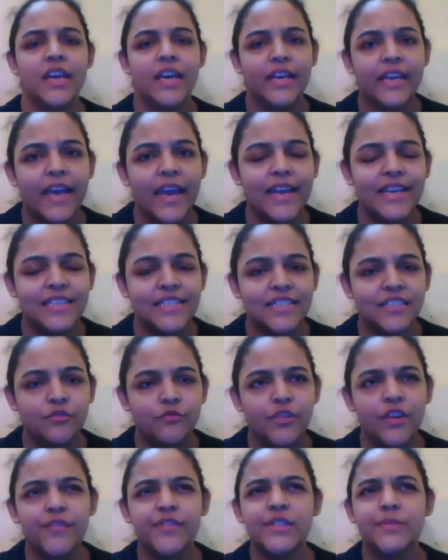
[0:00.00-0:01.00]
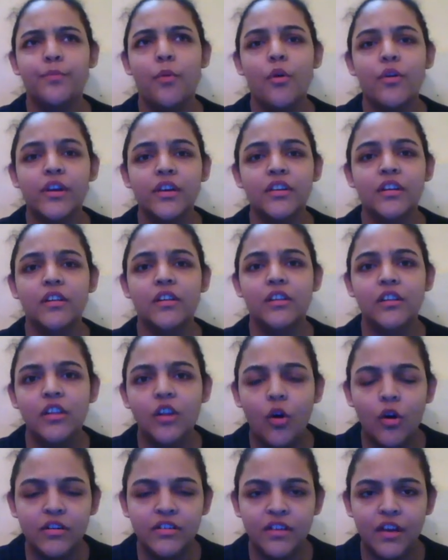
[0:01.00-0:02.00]
Guys, we've spoken a
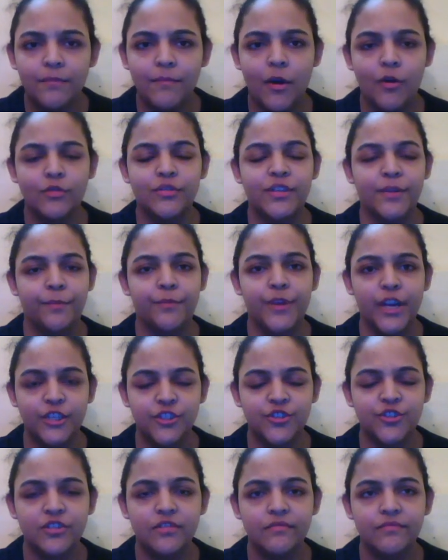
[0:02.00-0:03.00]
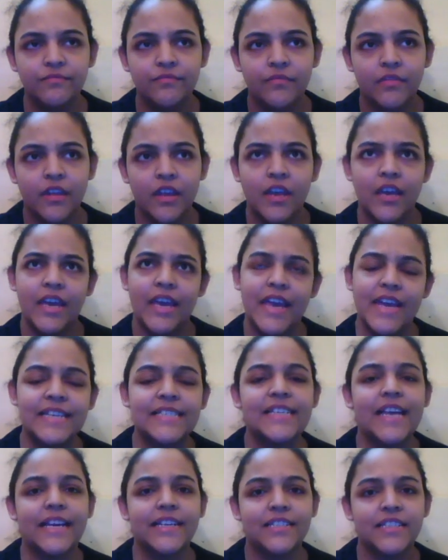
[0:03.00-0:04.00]
lot about depression,
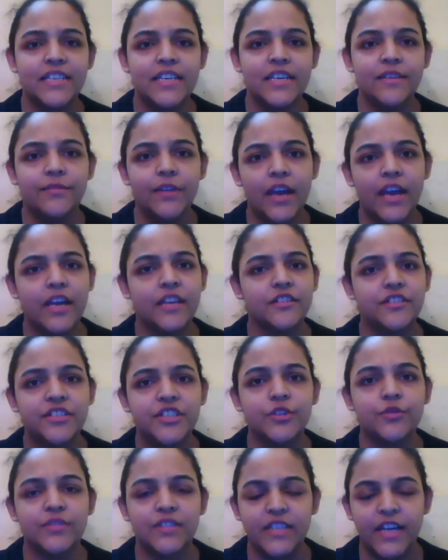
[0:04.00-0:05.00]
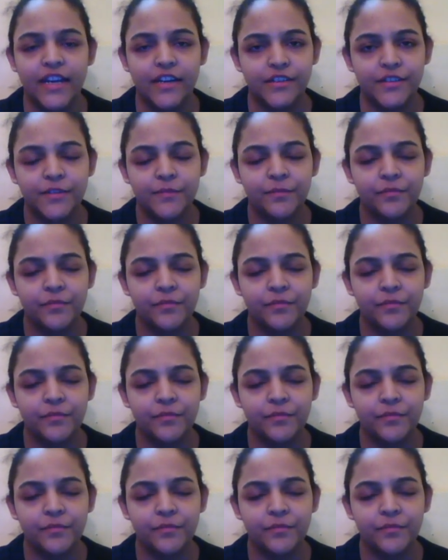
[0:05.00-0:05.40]
anxiety and suicide.